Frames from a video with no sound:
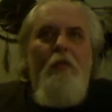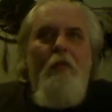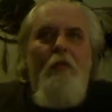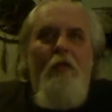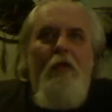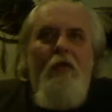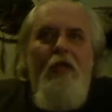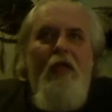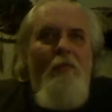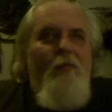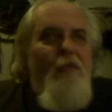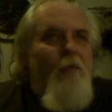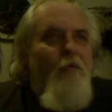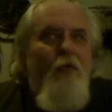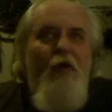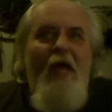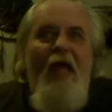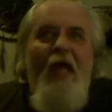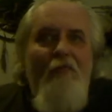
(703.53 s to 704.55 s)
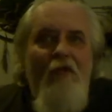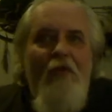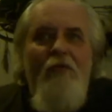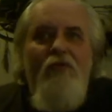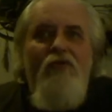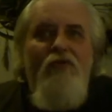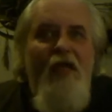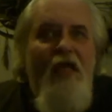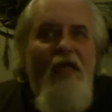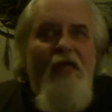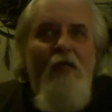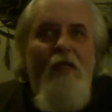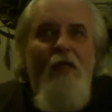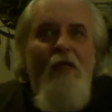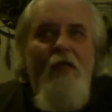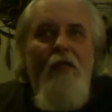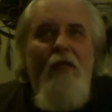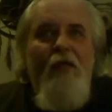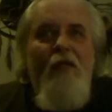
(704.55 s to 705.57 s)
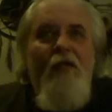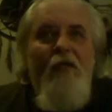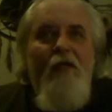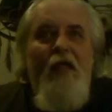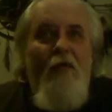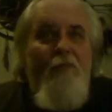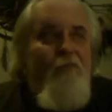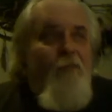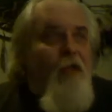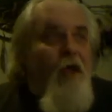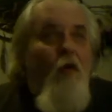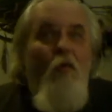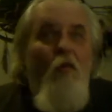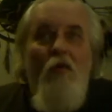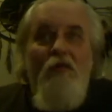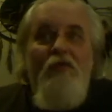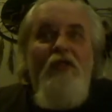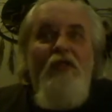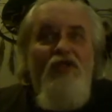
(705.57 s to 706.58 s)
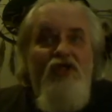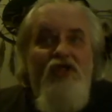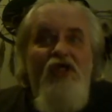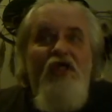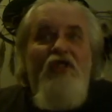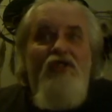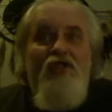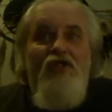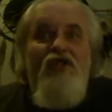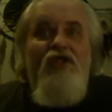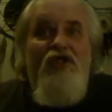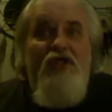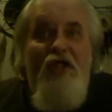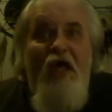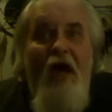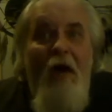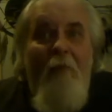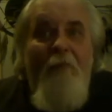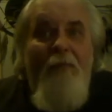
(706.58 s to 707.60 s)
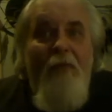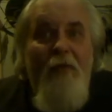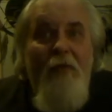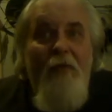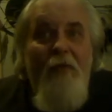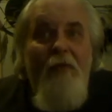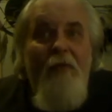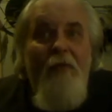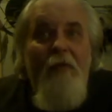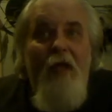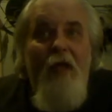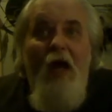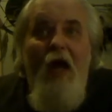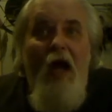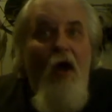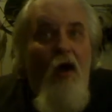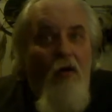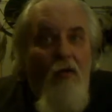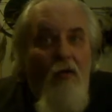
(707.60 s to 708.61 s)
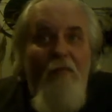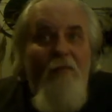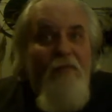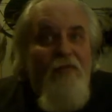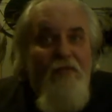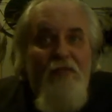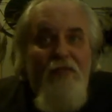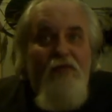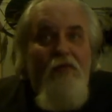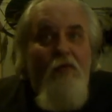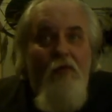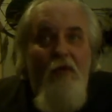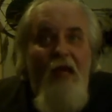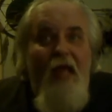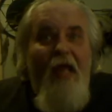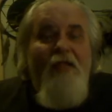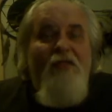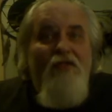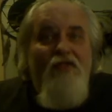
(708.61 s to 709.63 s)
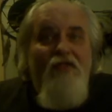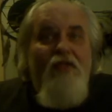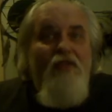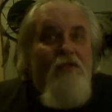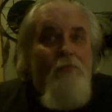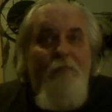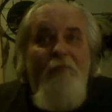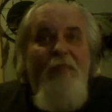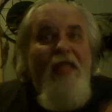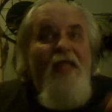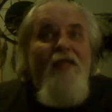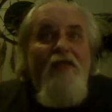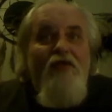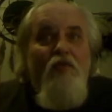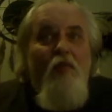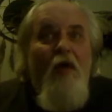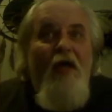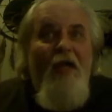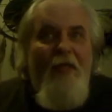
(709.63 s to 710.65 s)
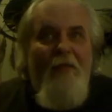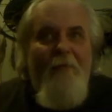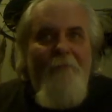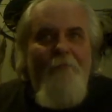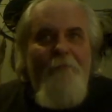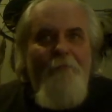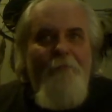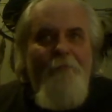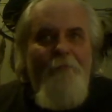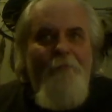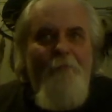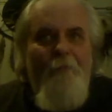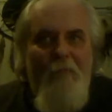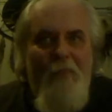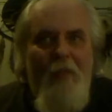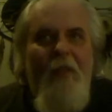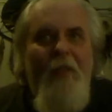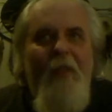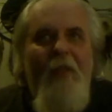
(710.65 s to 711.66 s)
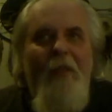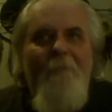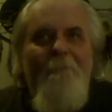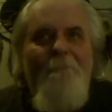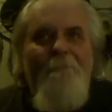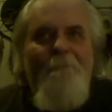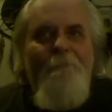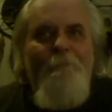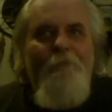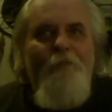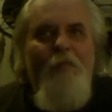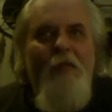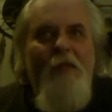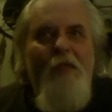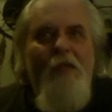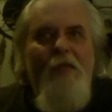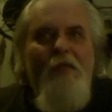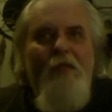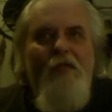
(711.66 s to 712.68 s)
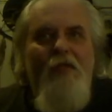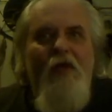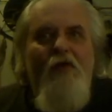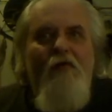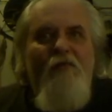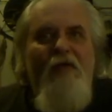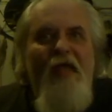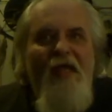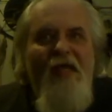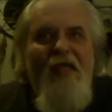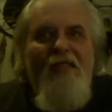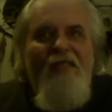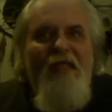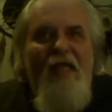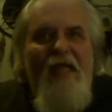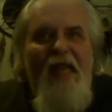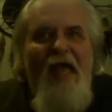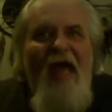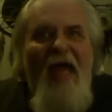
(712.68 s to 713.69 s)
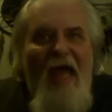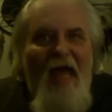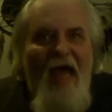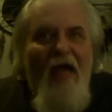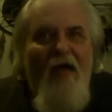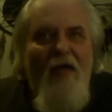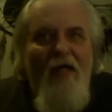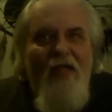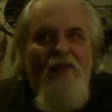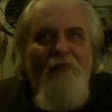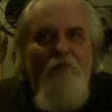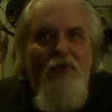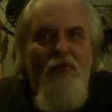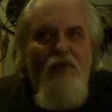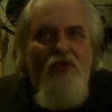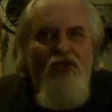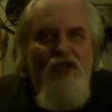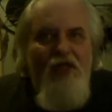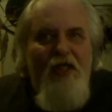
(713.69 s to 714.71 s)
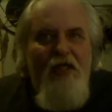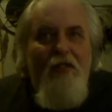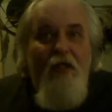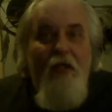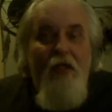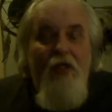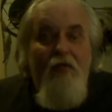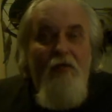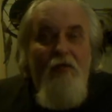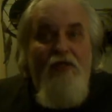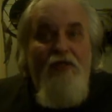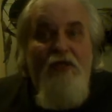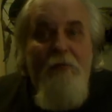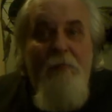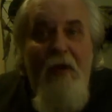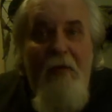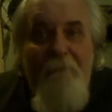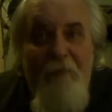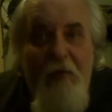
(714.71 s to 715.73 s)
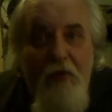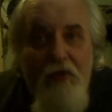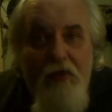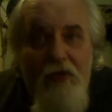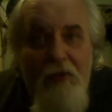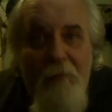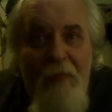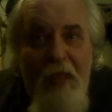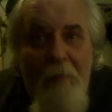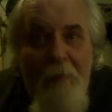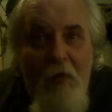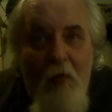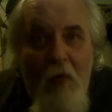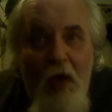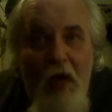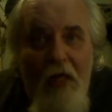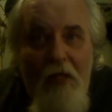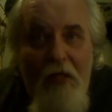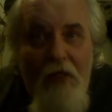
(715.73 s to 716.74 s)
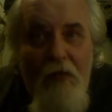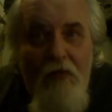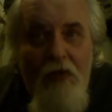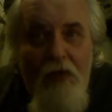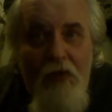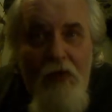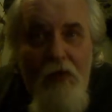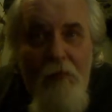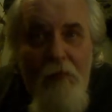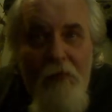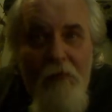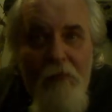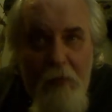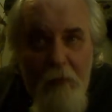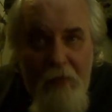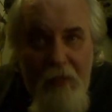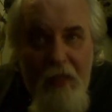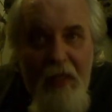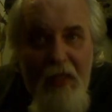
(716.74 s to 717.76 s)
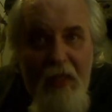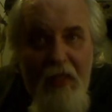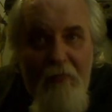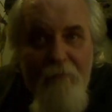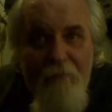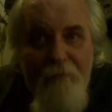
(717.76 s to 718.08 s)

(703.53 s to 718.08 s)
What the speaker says: Okay, people, have an understanding. If y'all want this shit to stop, all of us is going to have to be this way. Okay? COVID is a lie. It's bullshit. This is my First Amendment right, YouTube. Okay?